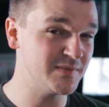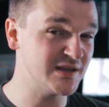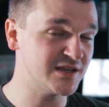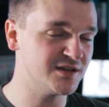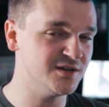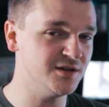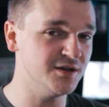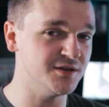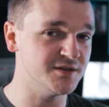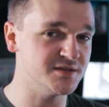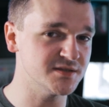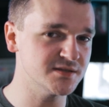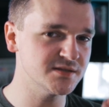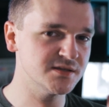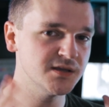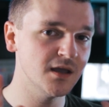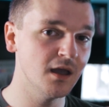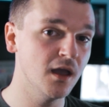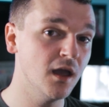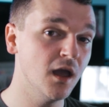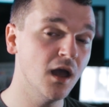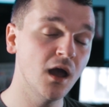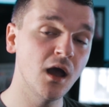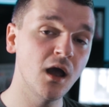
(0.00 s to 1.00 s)
because
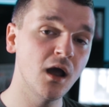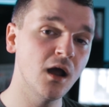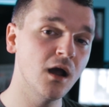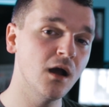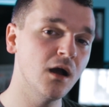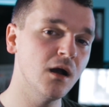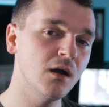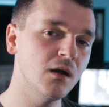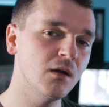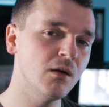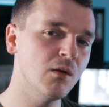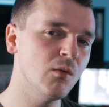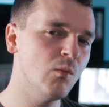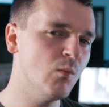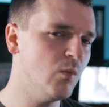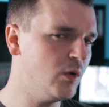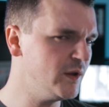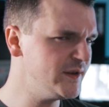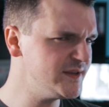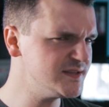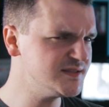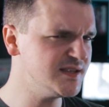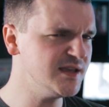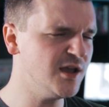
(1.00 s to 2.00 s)

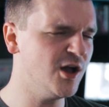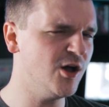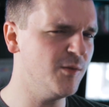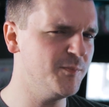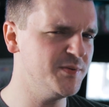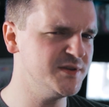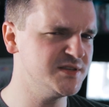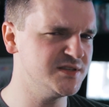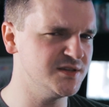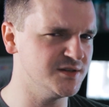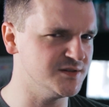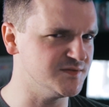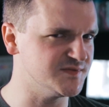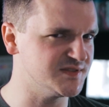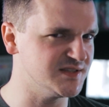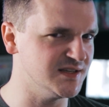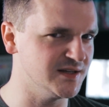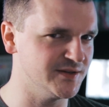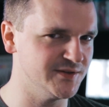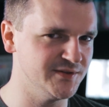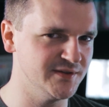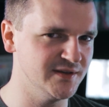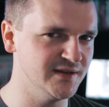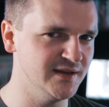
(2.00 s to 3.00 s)
what is the opposite of
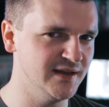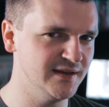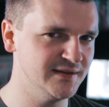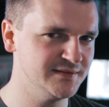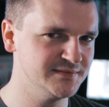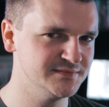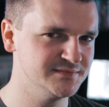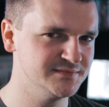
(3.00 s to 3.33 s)
Sakuga?